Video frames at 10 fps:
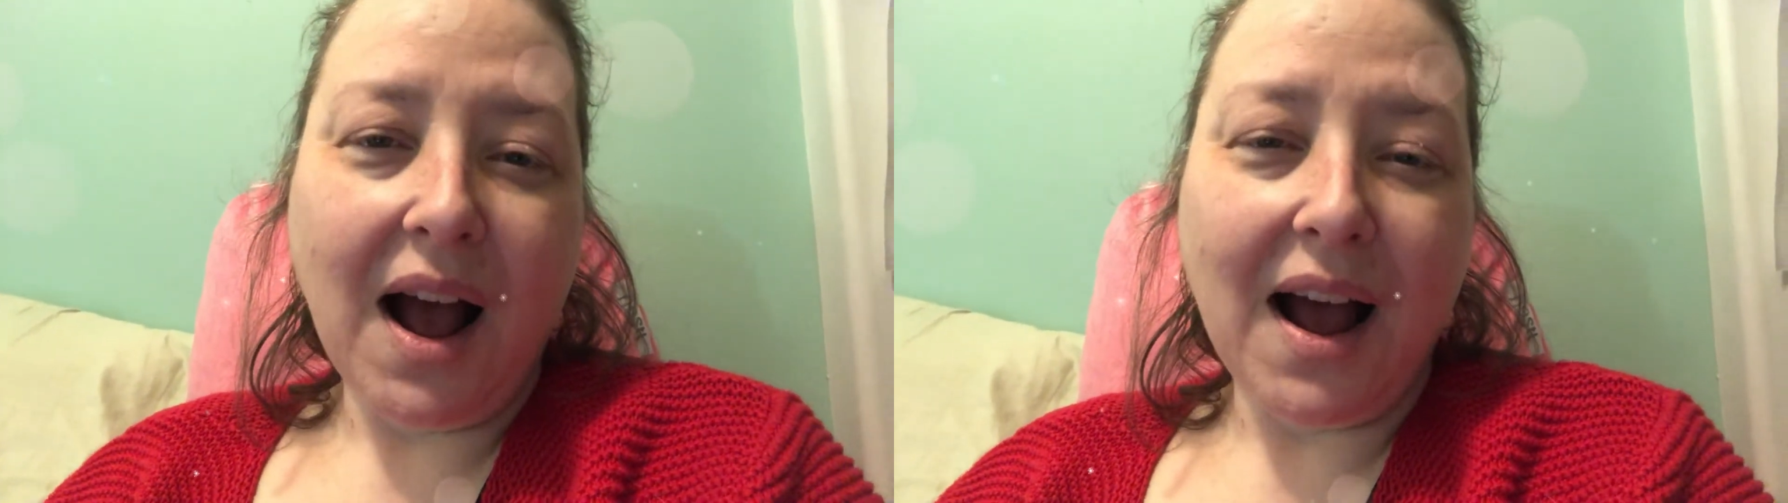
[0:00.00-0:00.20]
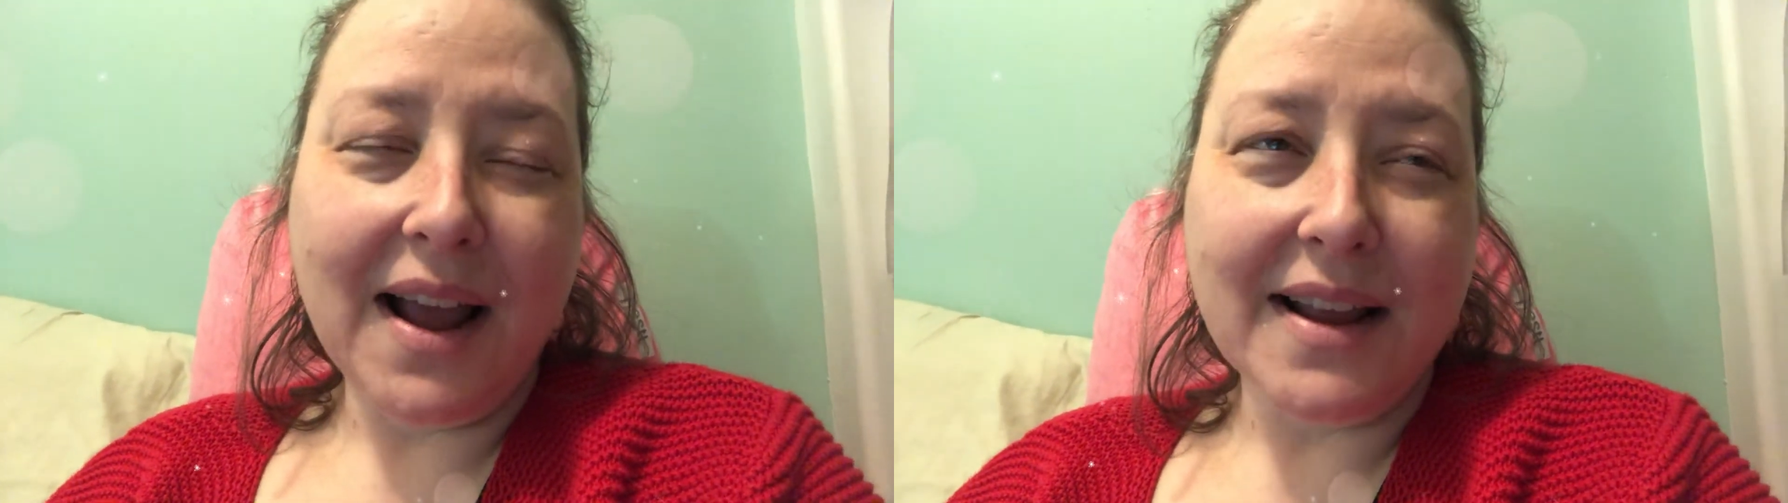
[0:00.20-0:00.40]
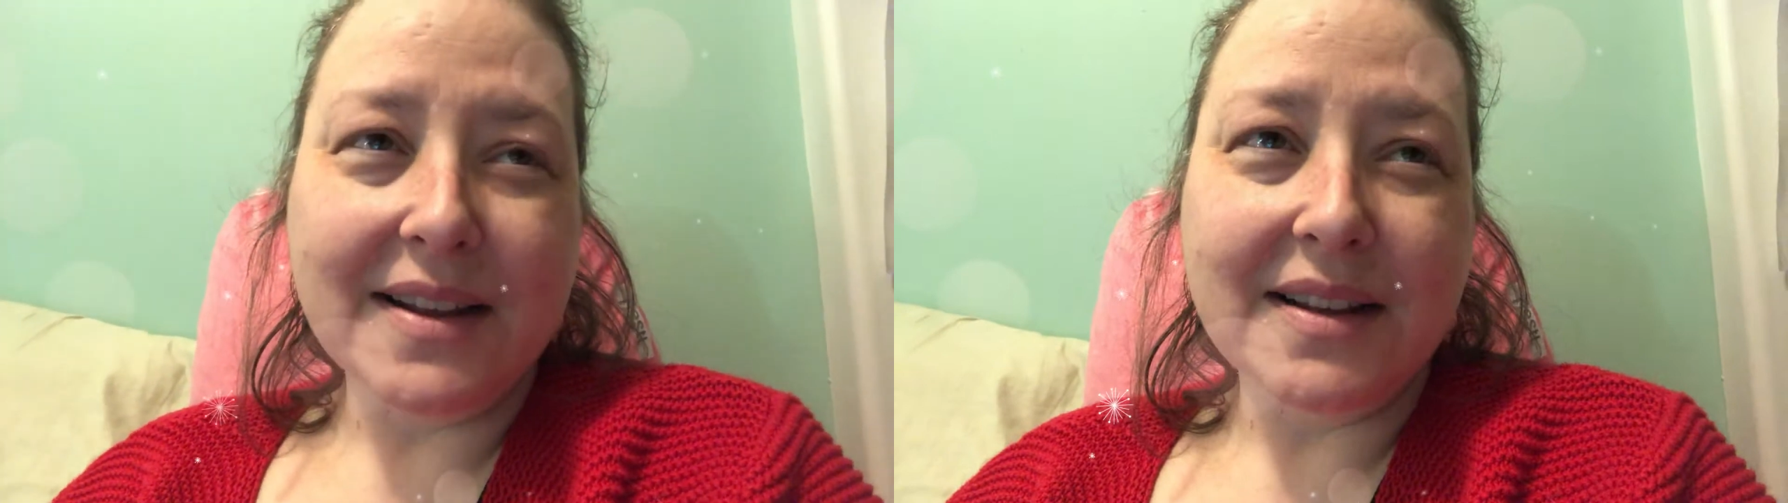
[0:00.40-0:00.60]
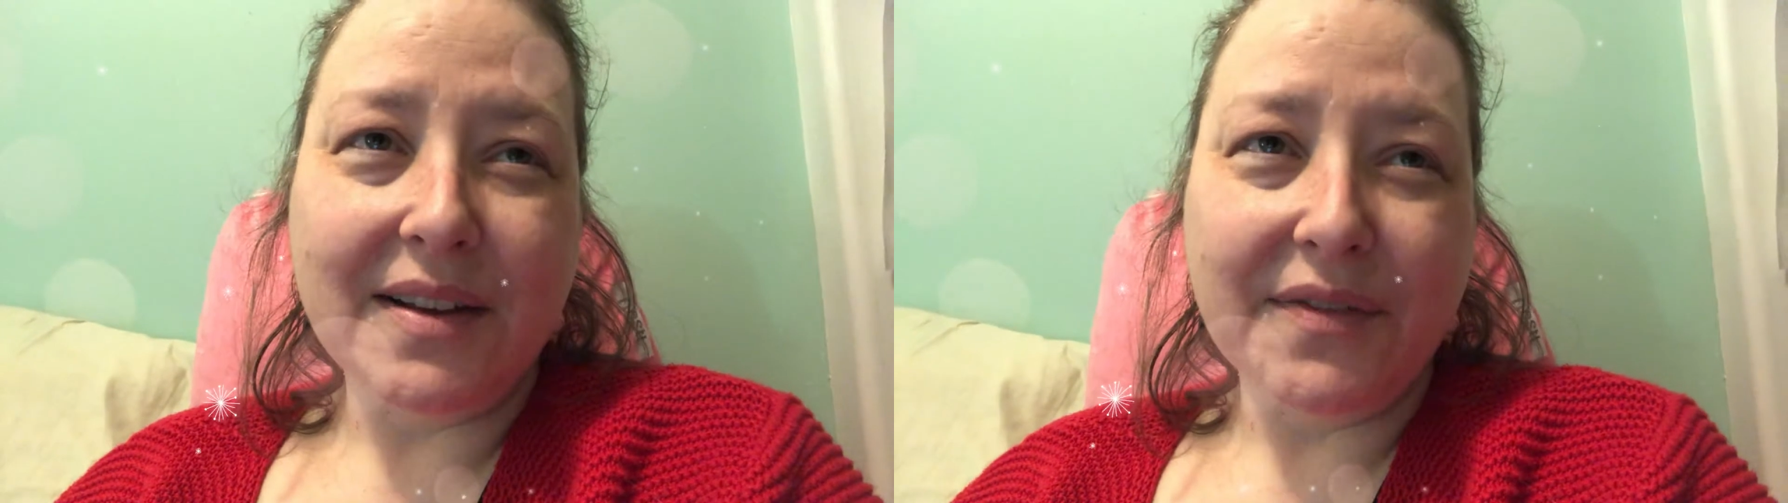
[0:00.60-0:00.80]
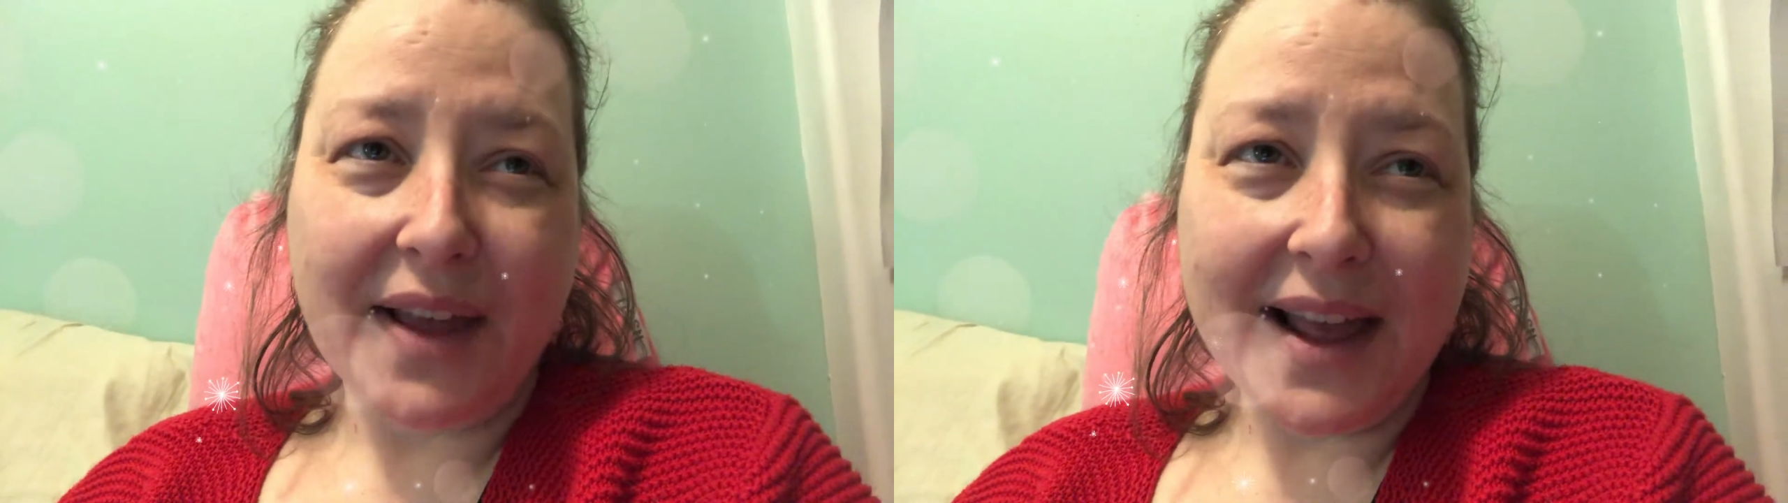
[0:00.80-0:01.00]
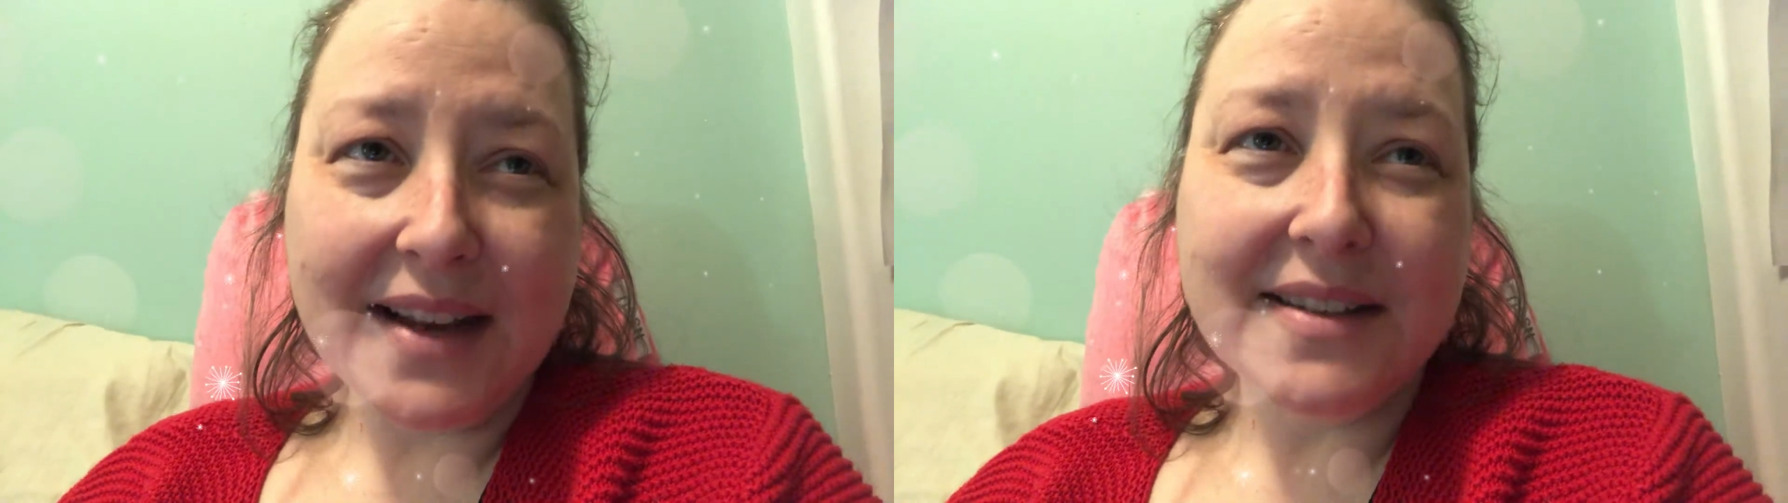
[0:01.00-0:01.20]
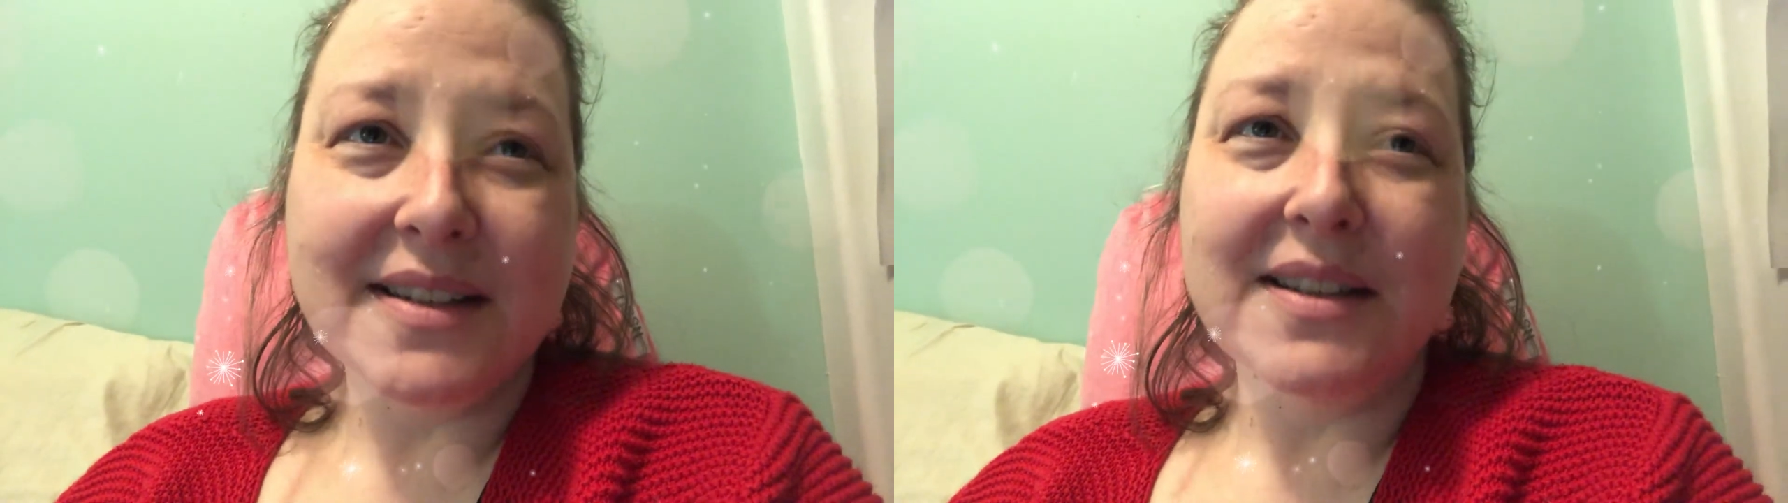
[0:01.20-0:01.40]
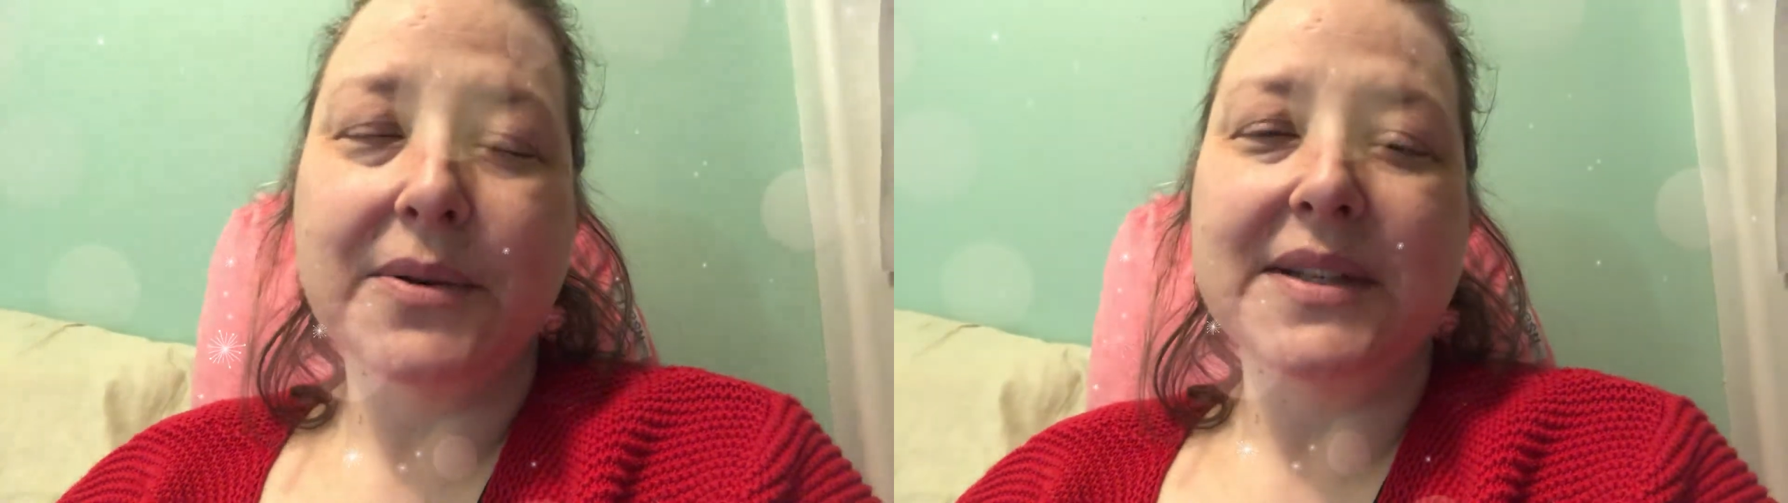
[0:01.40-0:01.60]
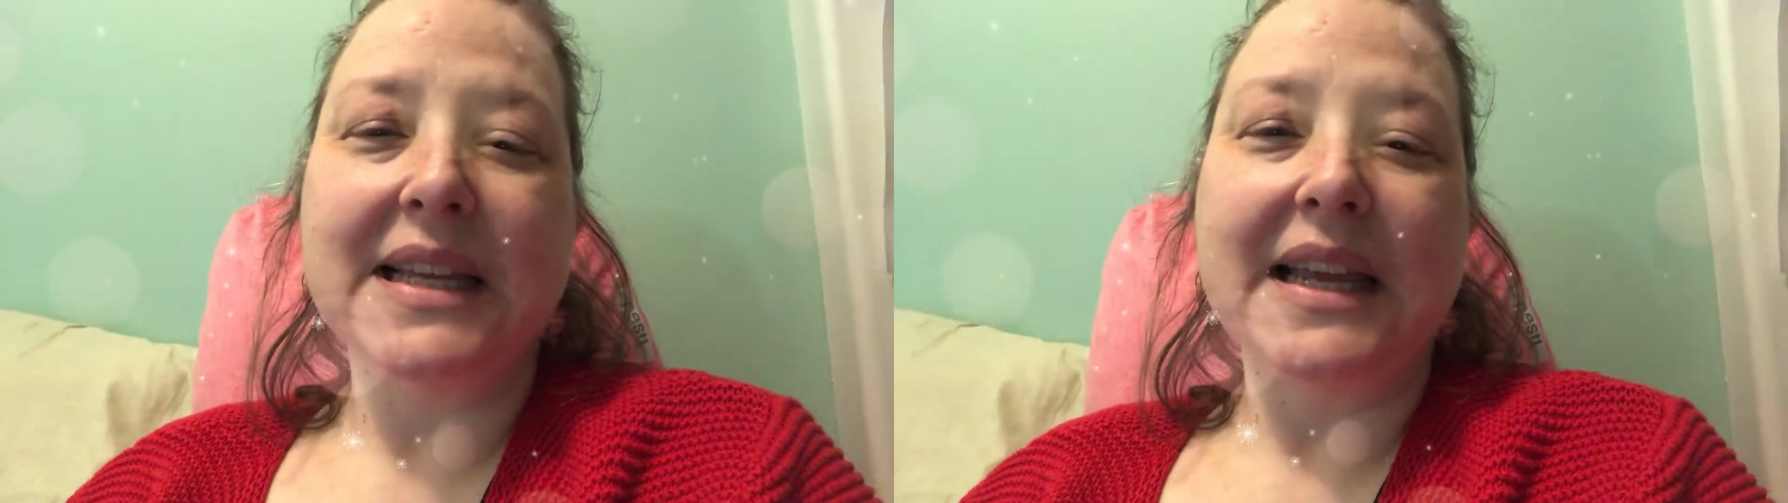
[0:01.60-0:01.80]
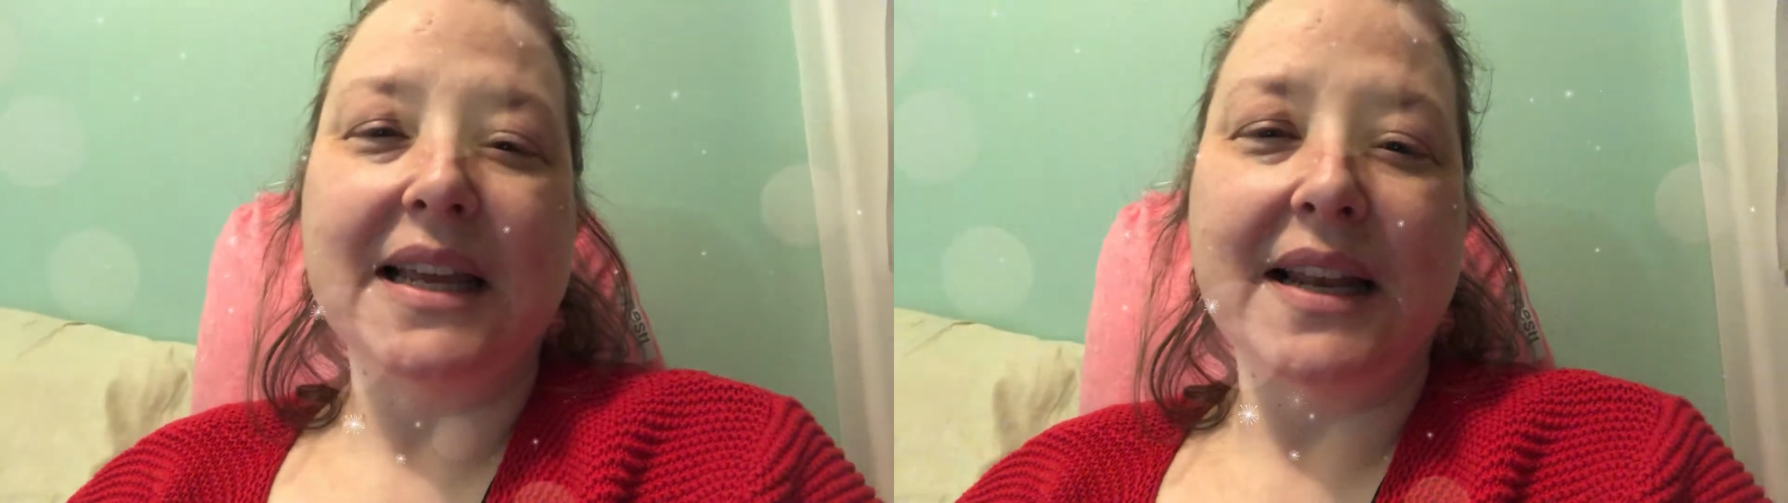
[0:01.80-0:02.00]
I've had it since I was a
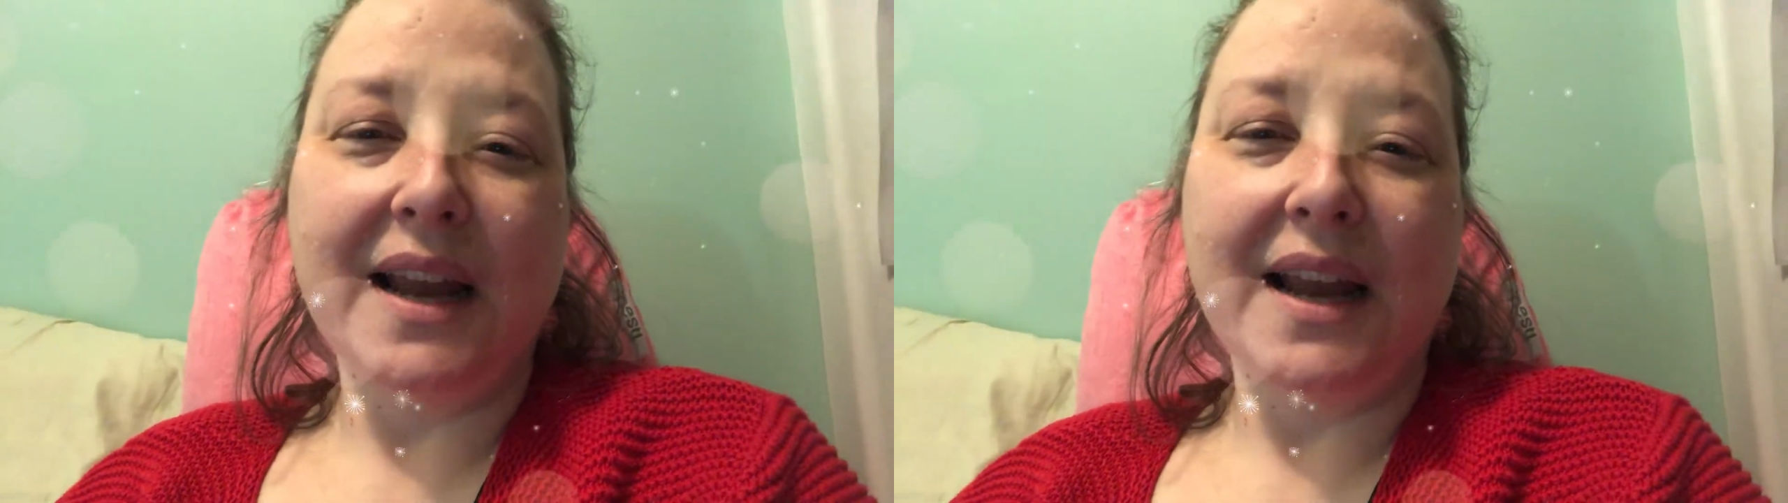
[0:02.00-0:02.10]
kid.